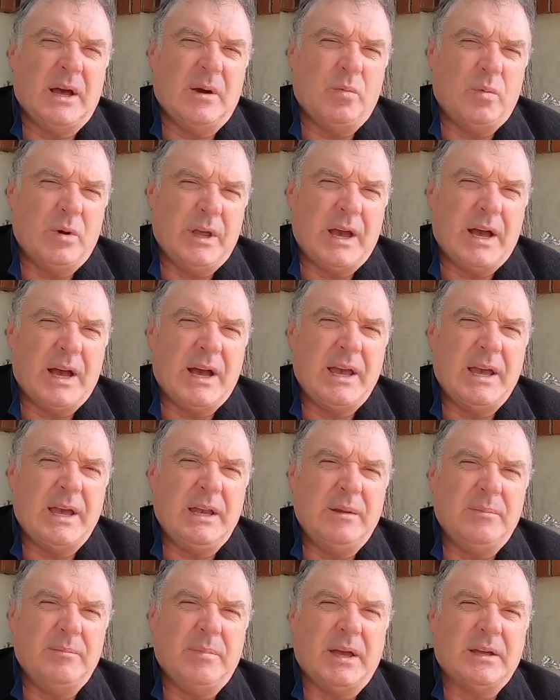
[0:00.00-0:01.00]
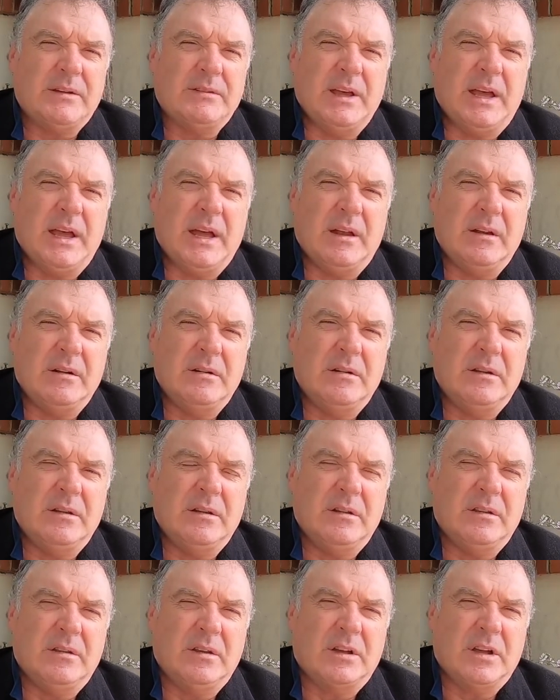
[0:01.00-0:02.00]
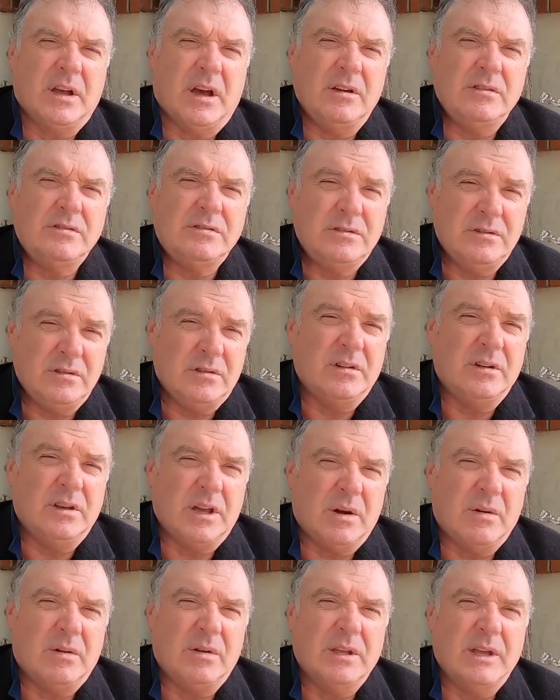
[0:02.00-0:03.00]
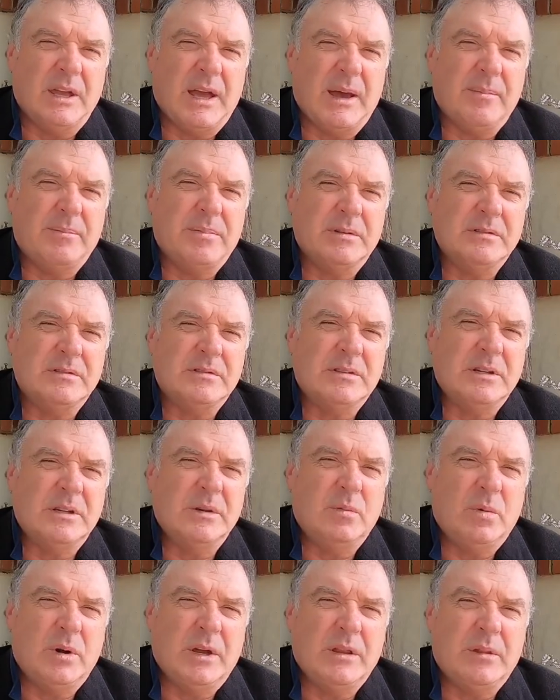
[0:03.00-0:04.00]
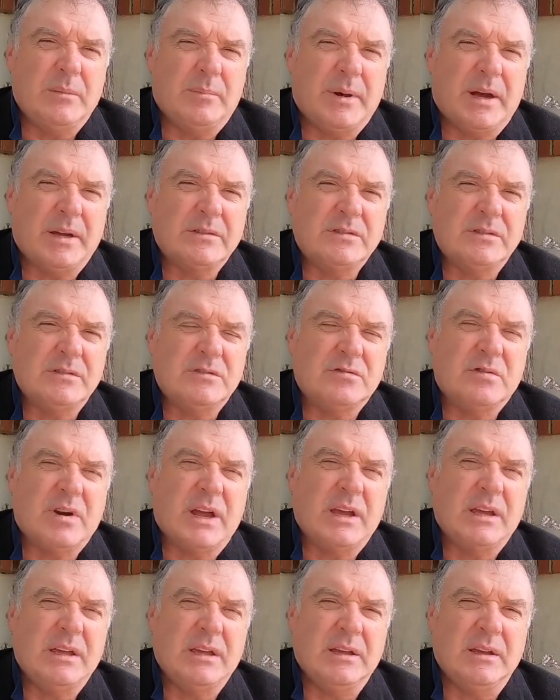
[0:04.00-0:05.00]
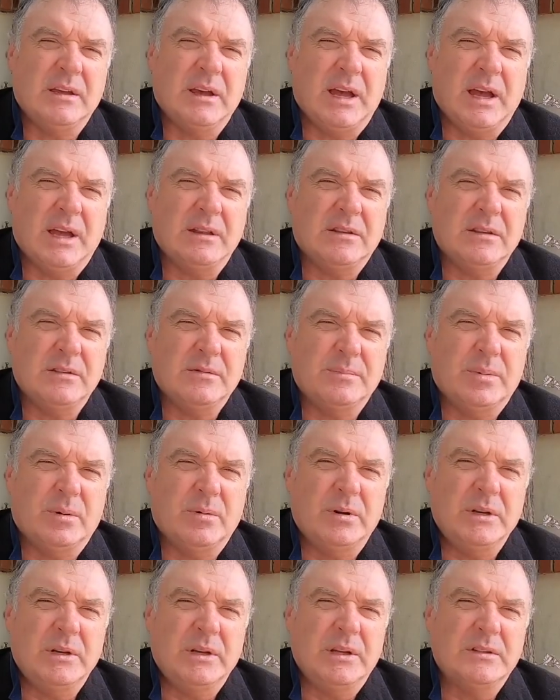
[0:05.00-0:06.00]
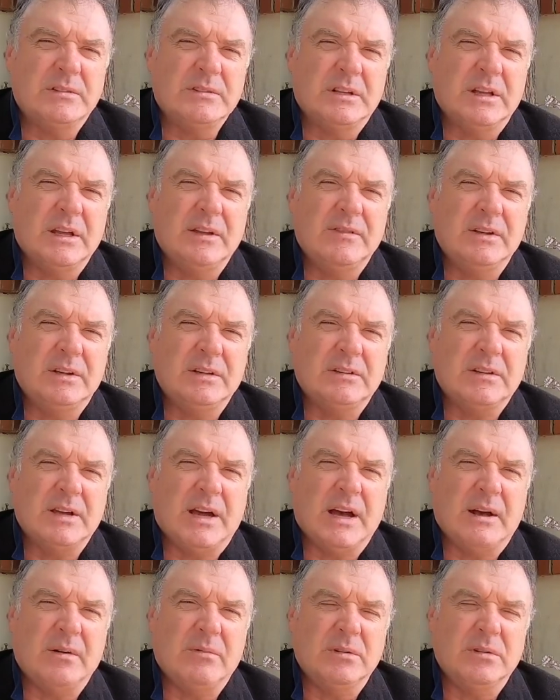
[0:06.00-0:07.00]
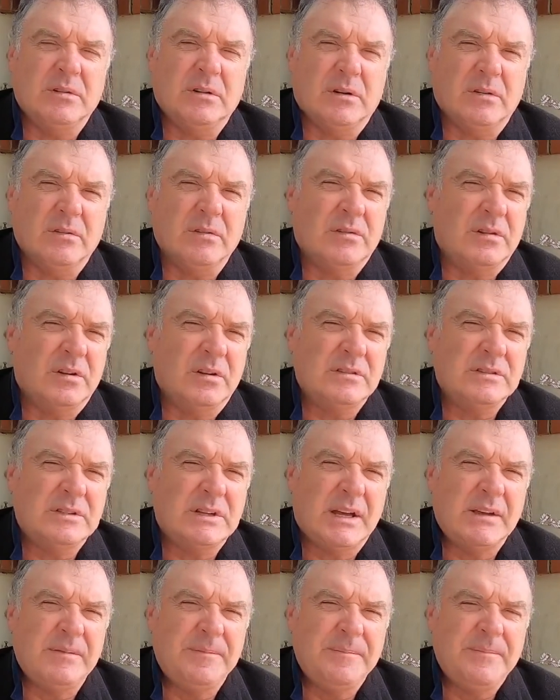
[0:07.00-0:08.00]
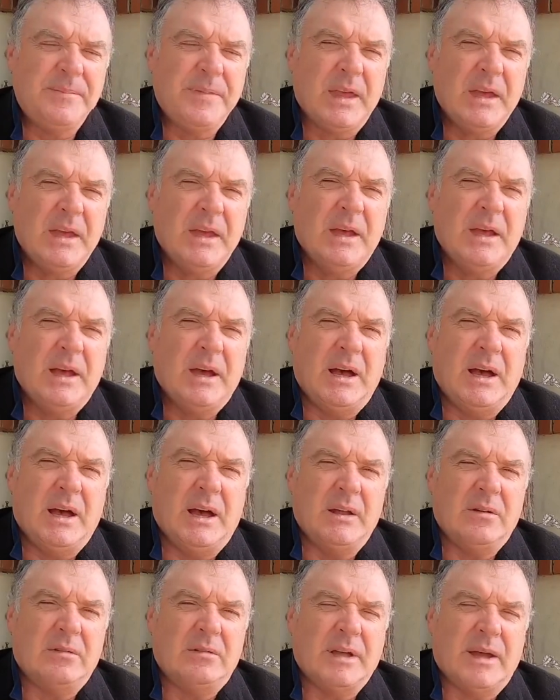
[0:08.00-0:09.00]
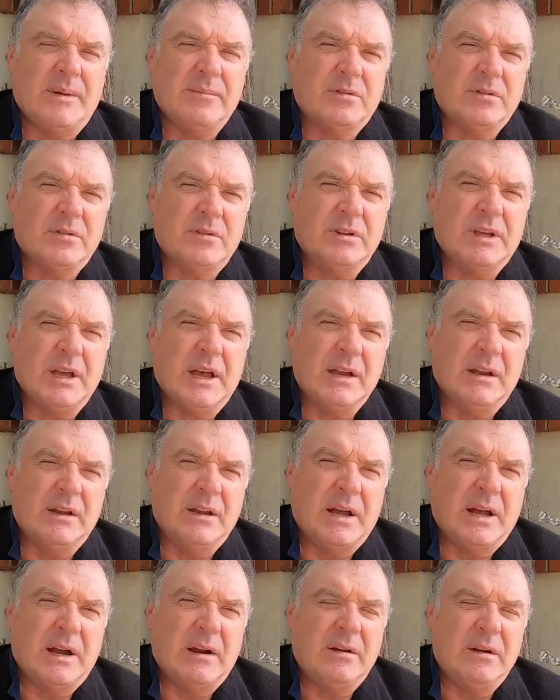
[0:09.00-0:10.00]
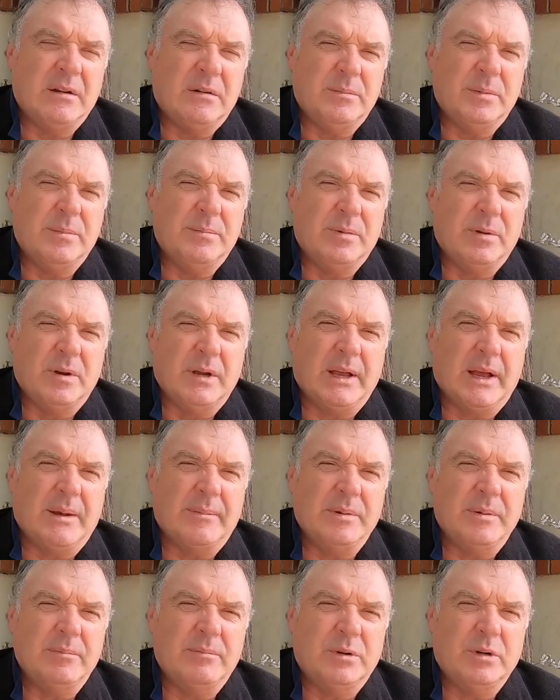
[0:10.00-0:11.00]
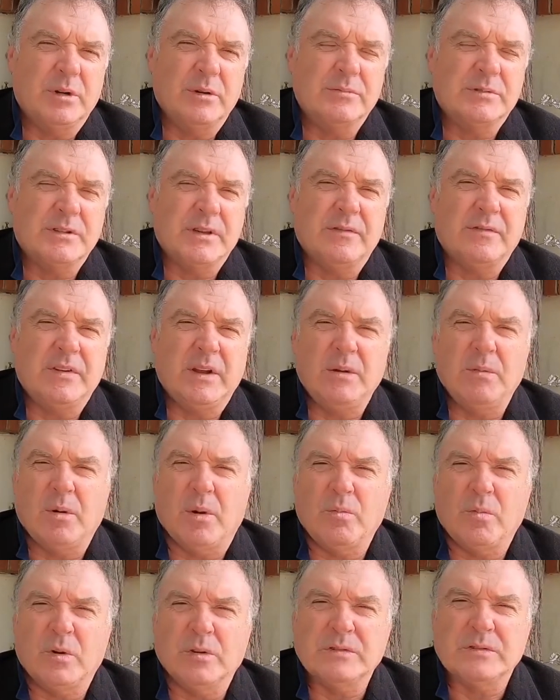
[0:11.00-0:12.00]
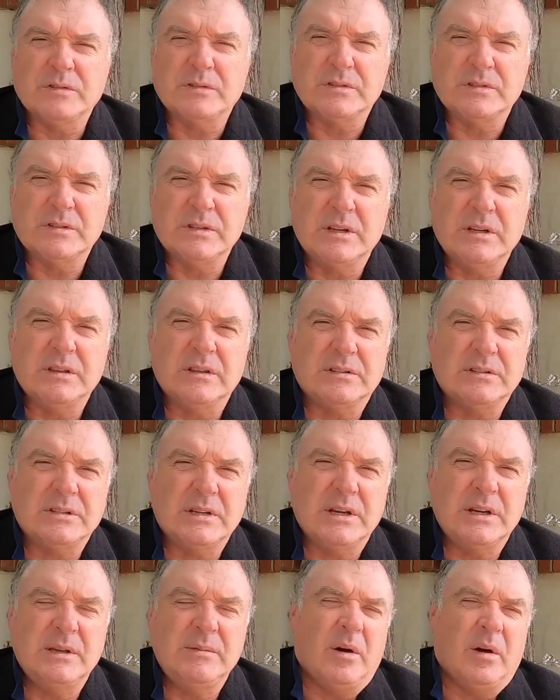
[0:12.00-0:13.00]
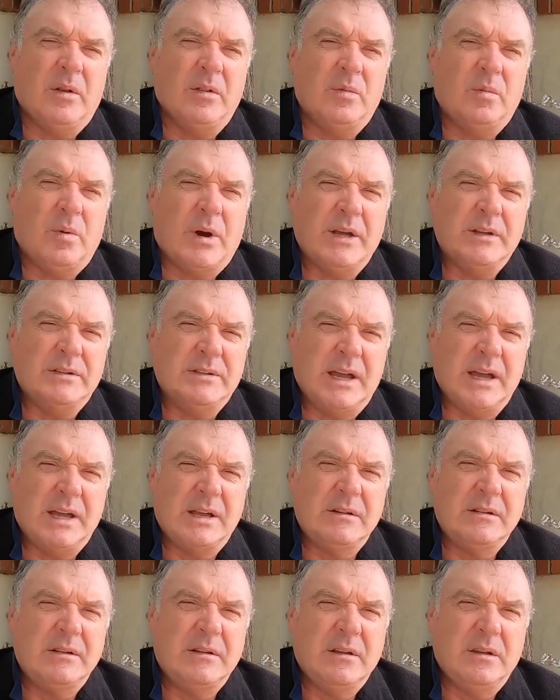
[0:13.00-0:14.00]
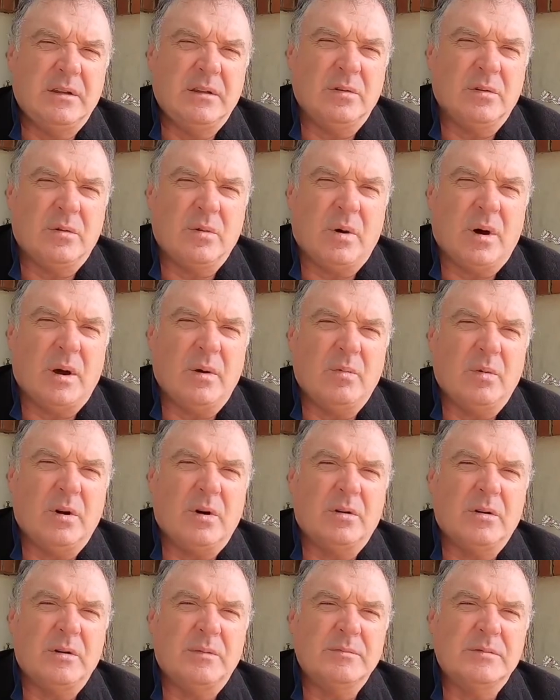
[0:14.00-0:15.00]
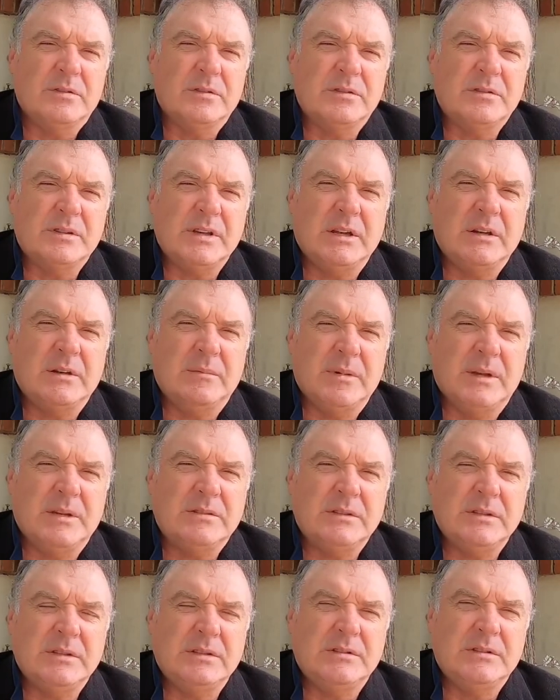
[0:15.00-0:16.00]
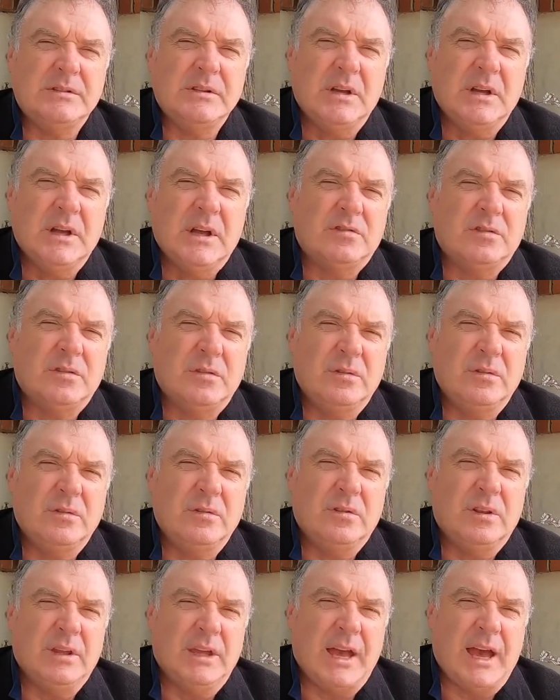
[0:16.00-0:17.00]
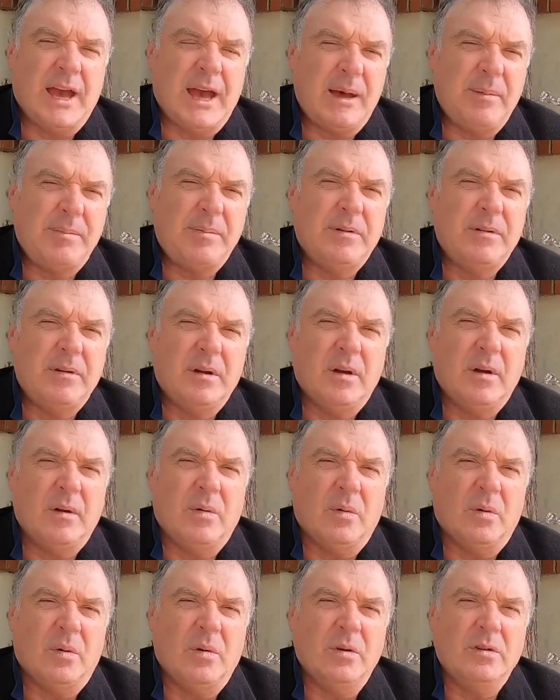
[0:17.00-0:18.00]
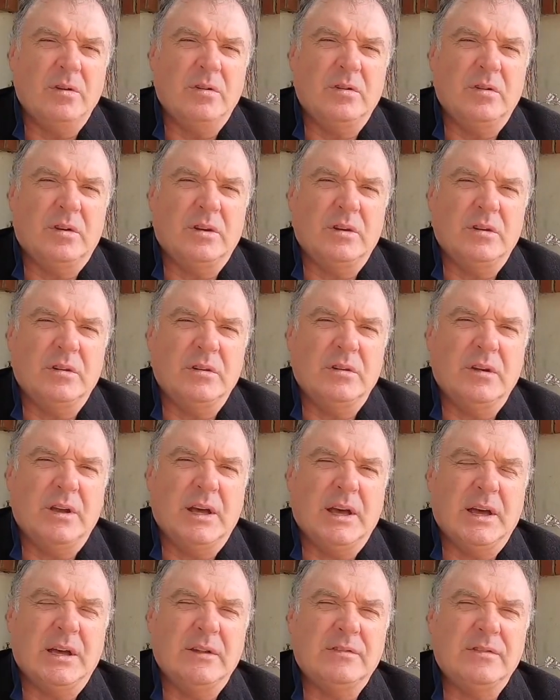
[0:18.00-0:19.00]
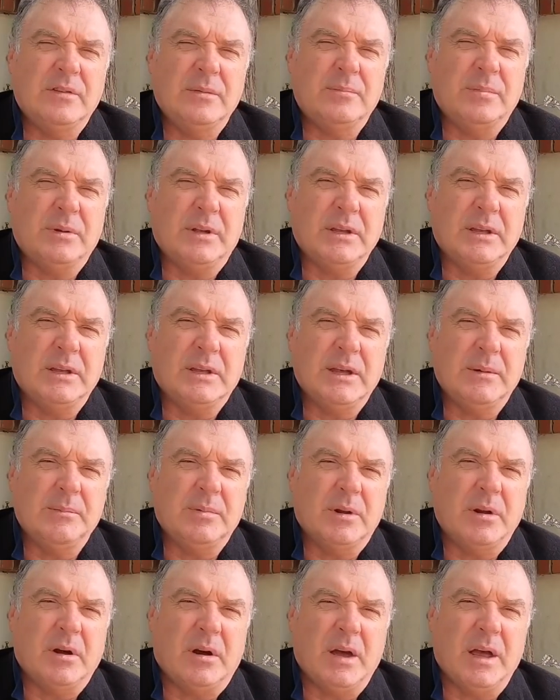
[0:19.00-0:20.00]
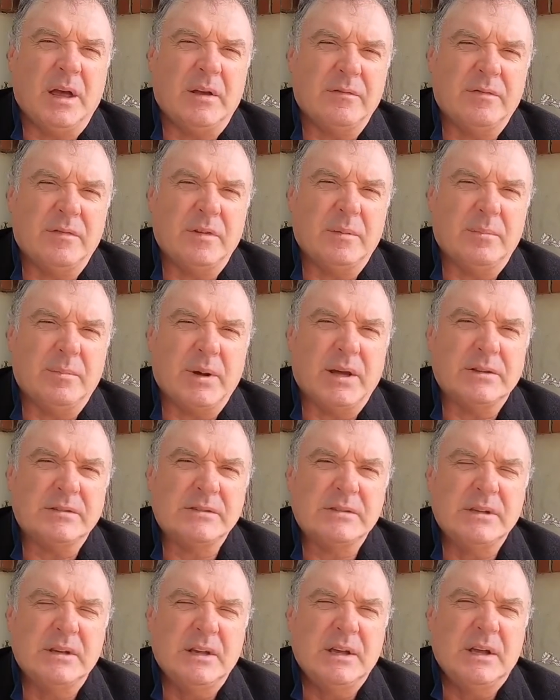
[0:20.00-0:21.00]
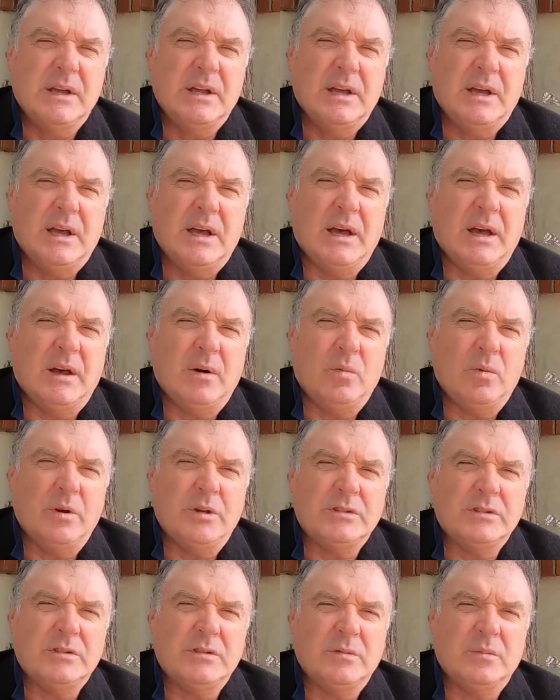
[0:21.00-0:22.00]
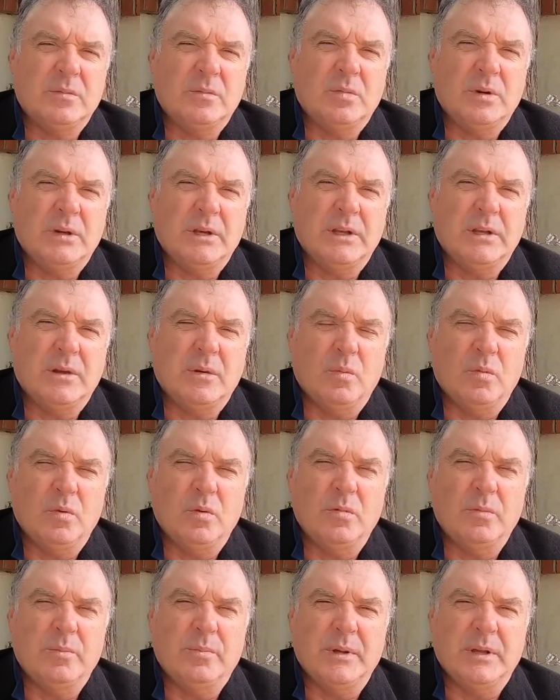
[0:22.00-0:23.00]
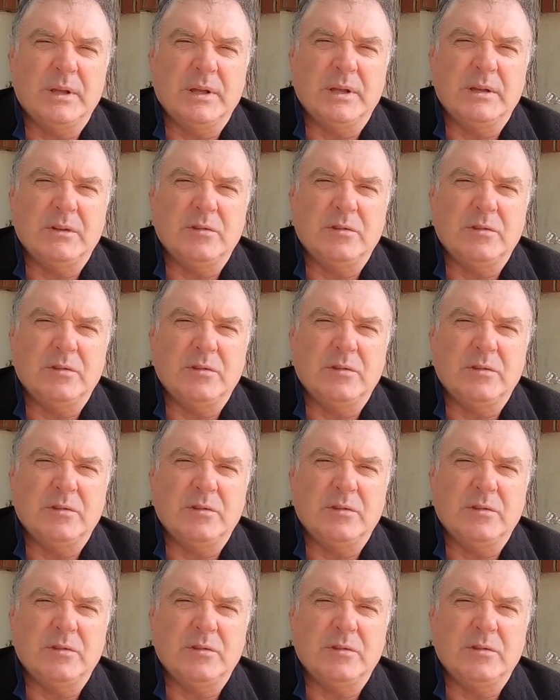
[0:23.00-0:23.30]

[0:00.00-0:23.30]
We are heading back down the coast. You can go on the app and see where the bus is tracking at this point. It's leaving Darwin on Thursday. It'll come through Kununurra. It'll be pulling up in Broome. So if anyone wants to see the team on the way down, you're quite welcome to send a message to the app, or you can simply keep an eye out for the bus, which we will be